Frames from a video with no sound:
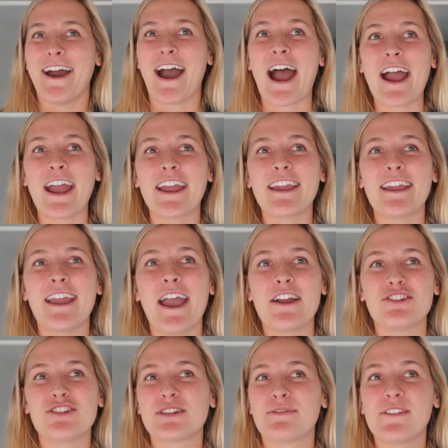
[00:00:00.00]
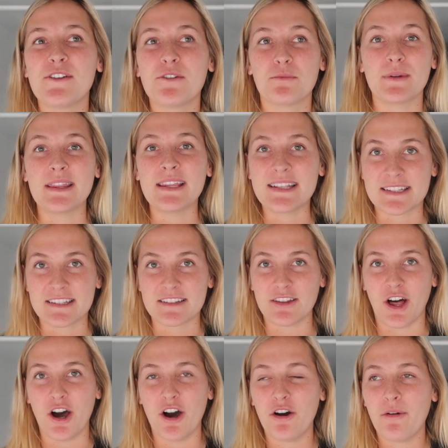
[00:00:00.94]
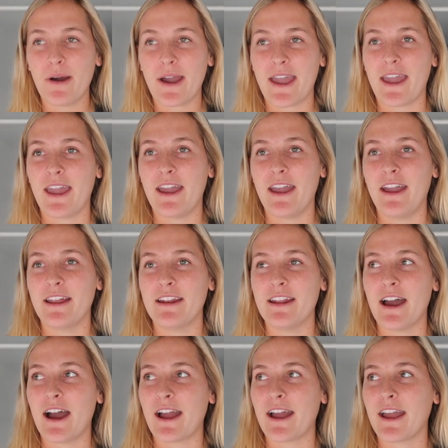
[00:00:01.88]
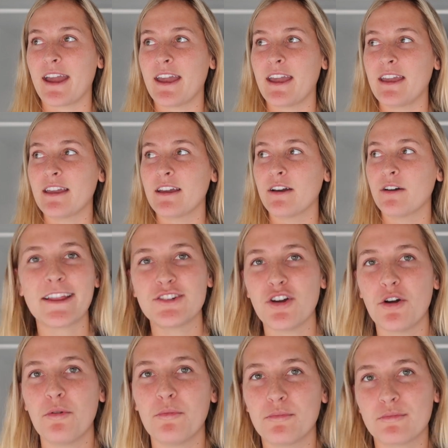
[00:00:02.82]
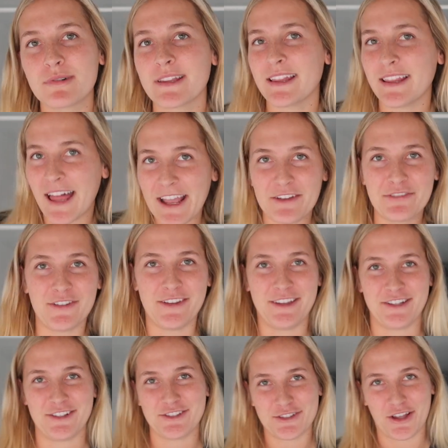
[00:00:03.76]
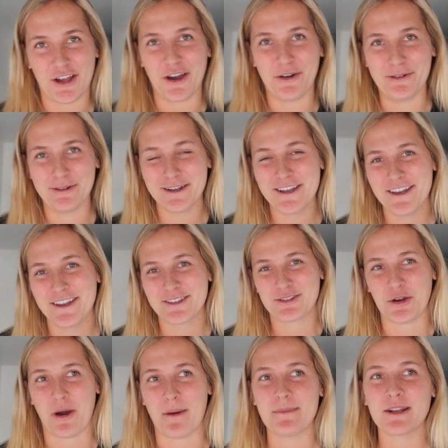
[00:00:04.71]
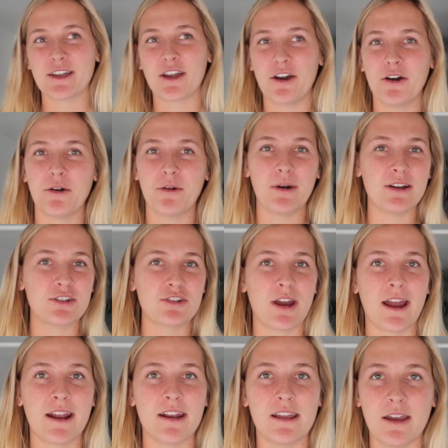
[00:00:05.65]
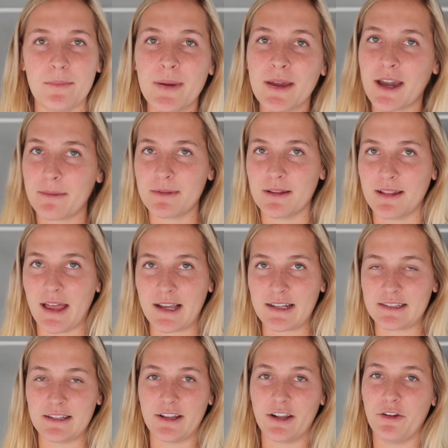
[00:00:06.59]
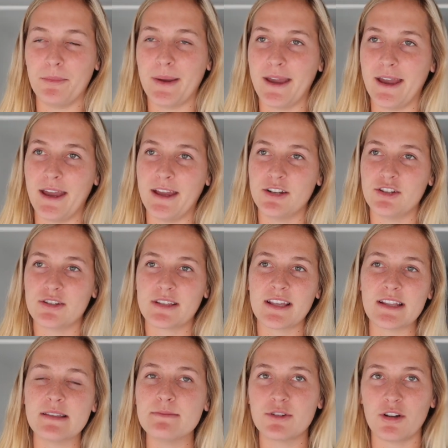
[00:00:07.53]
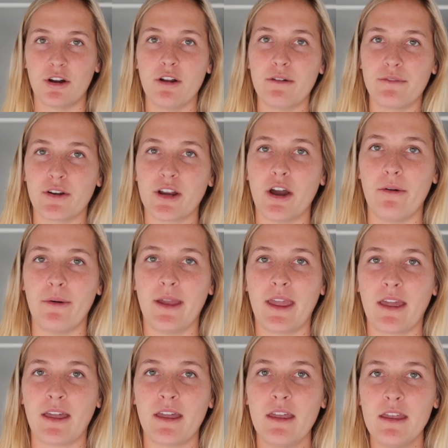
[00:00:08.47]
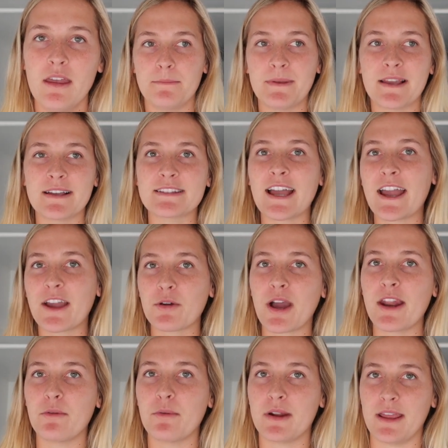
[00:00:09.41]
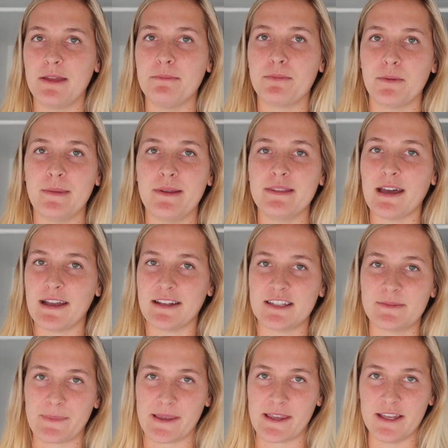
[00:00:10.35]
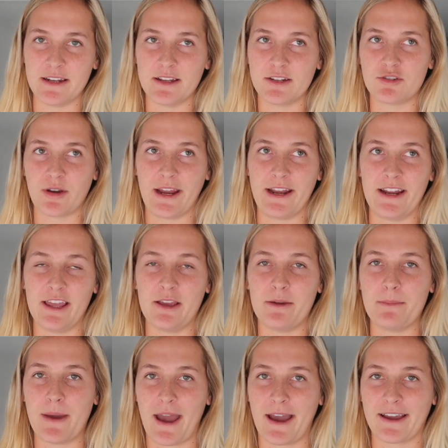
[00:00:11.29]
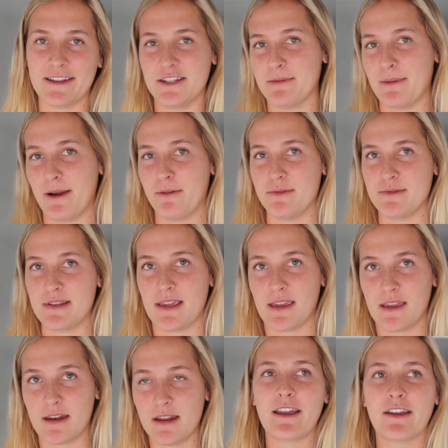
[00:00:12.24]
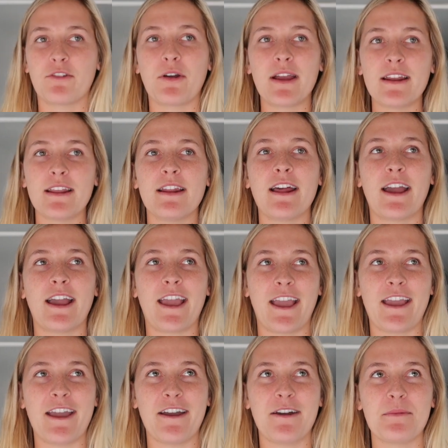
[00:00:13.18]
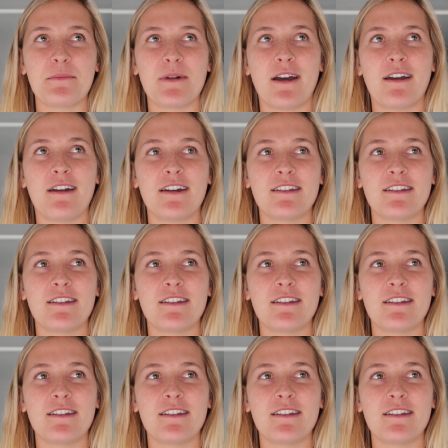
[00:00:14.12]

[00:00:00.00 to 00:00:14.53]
I just feel really slow, and I don't really like feeling slow. So I'm gonna go try to pick up the legs a little bit, just get some turnover going, because I kinda wanna implement that speed training back into my routine. Granted, I am